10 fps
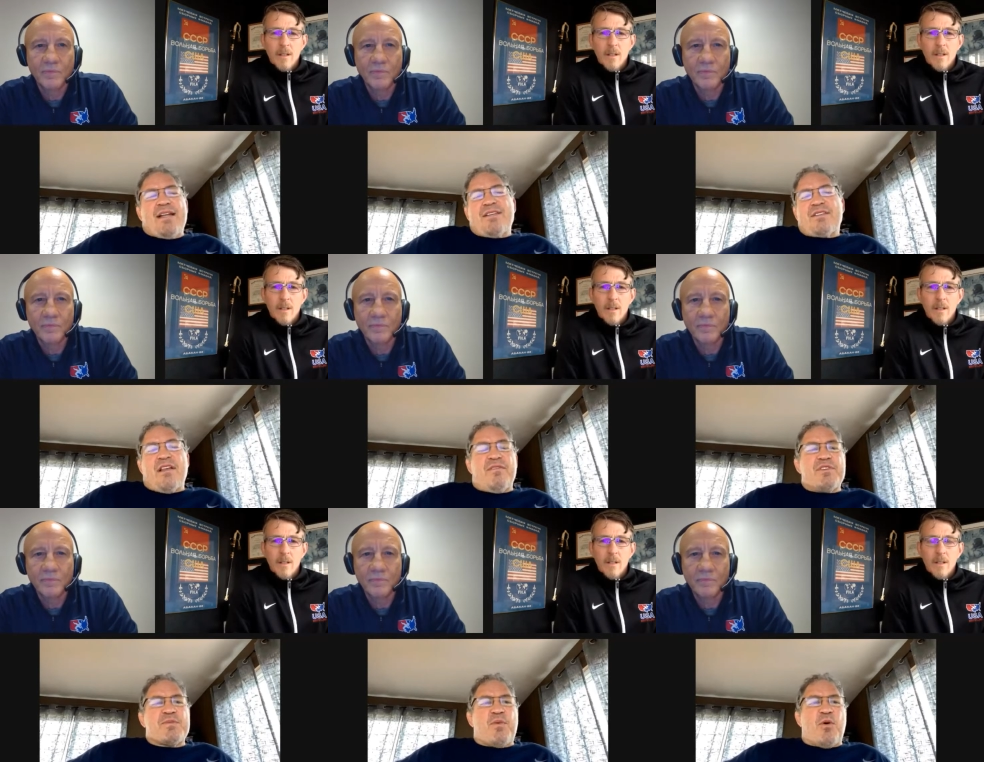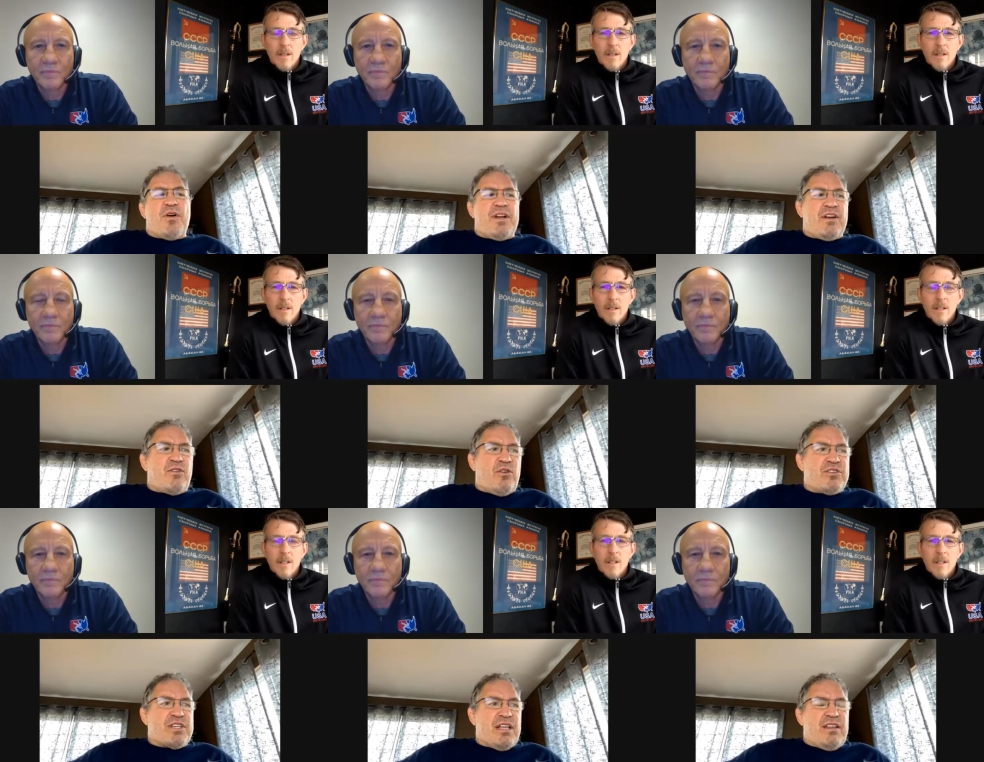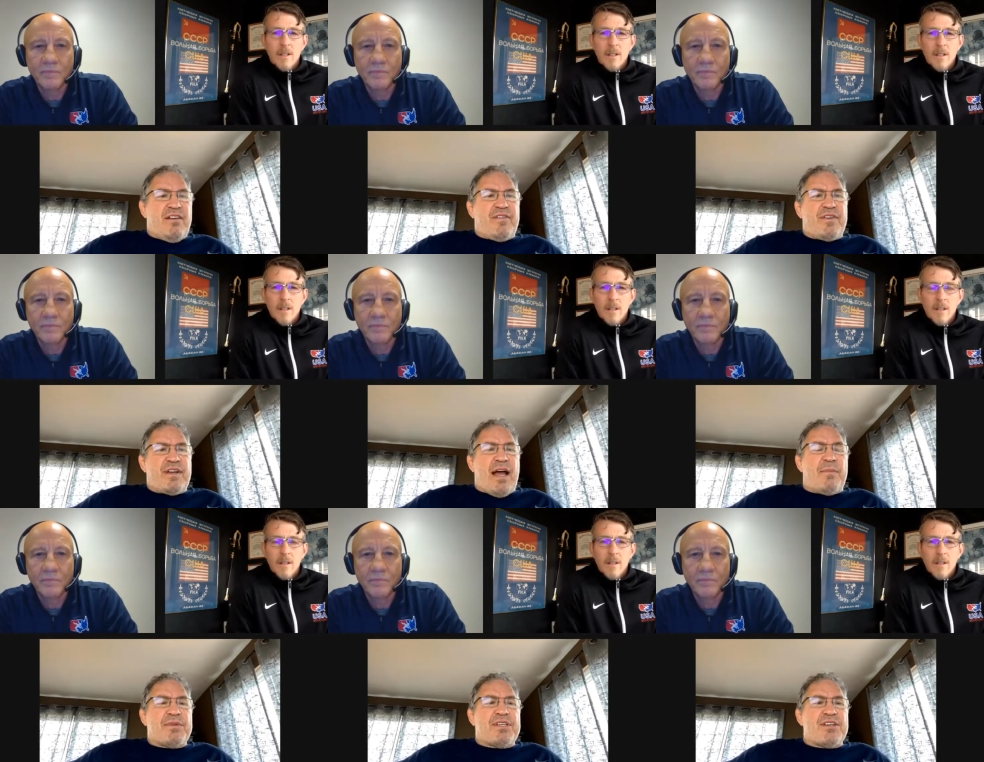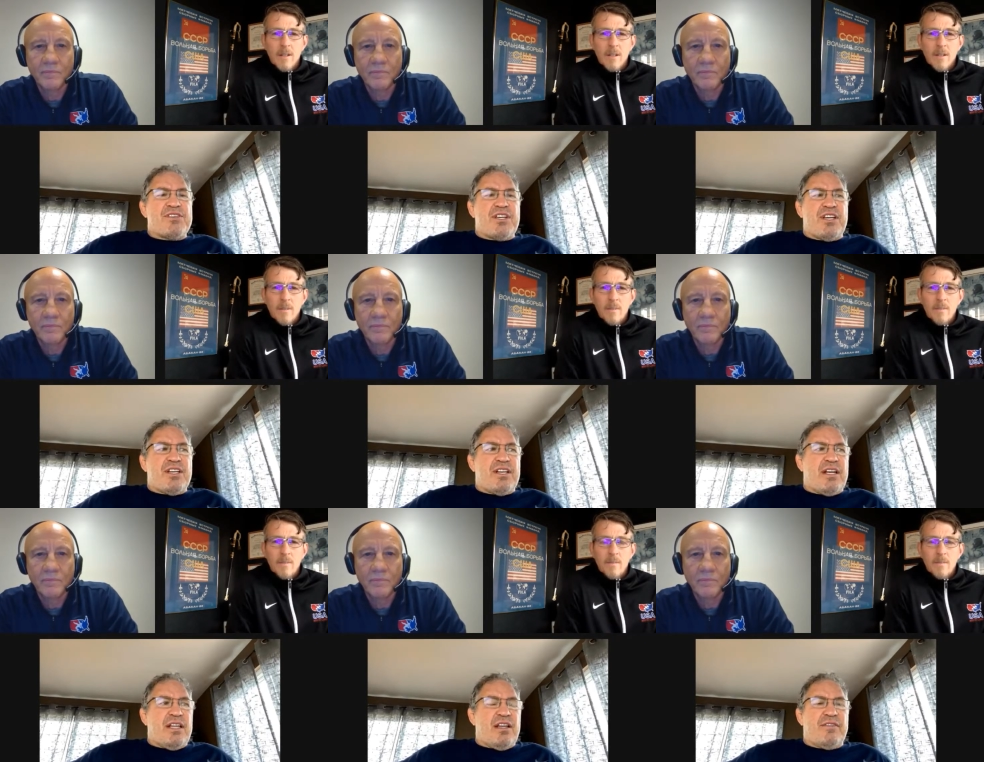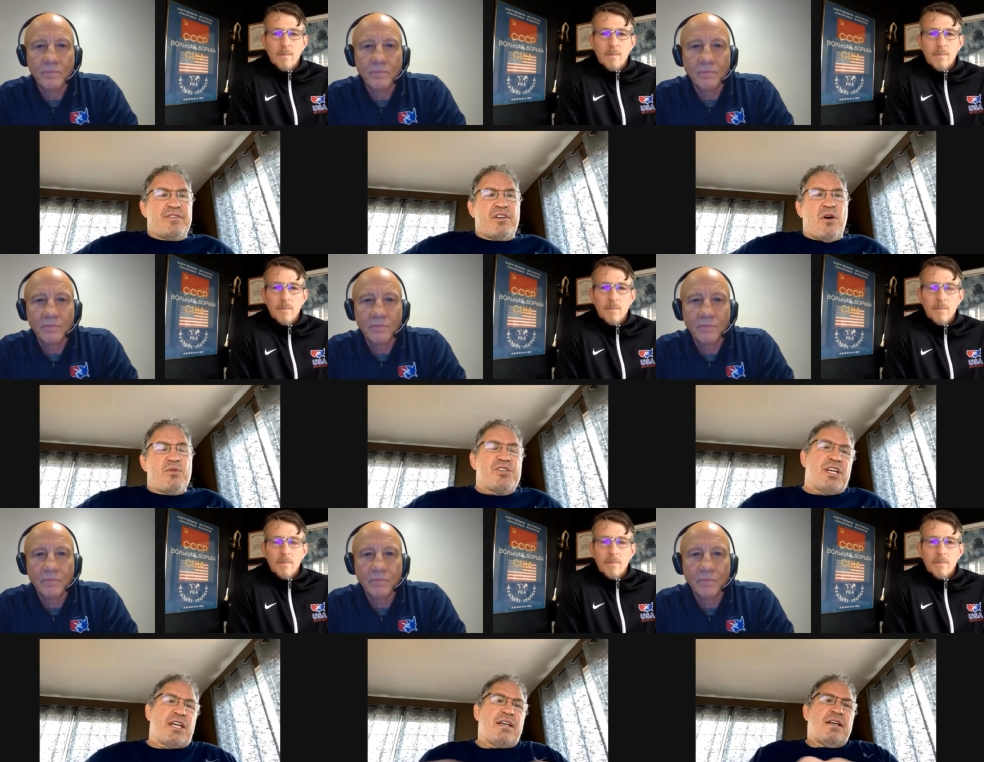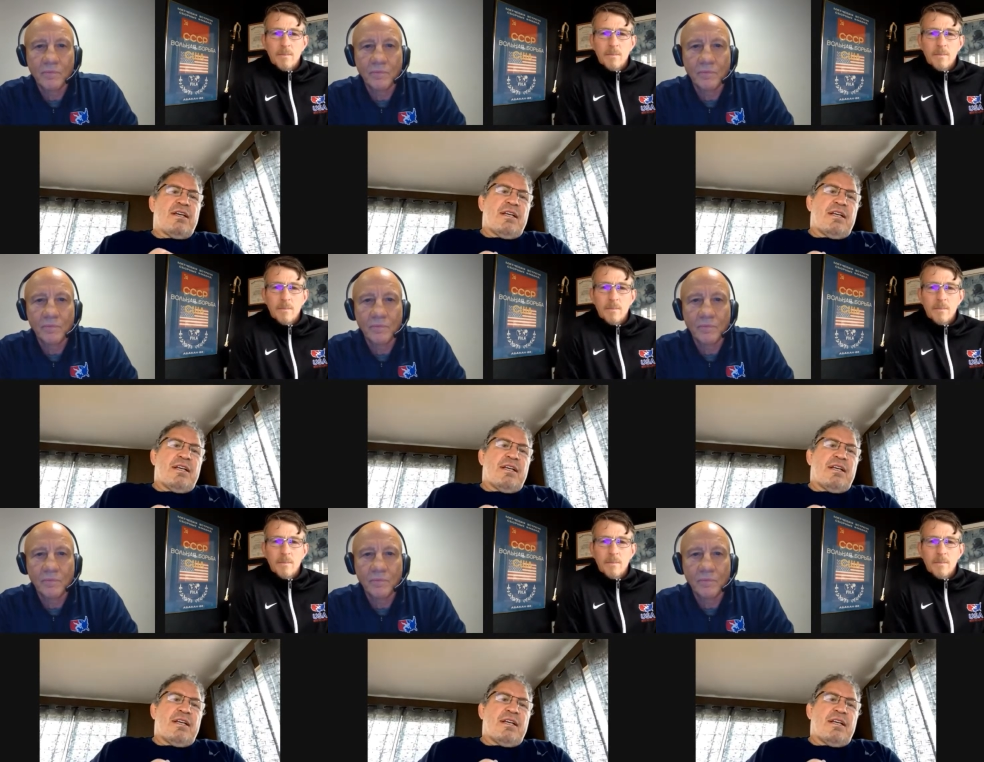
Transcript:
Speaker 1: I just love the sport, and of course, I love competition, and I loved coaching.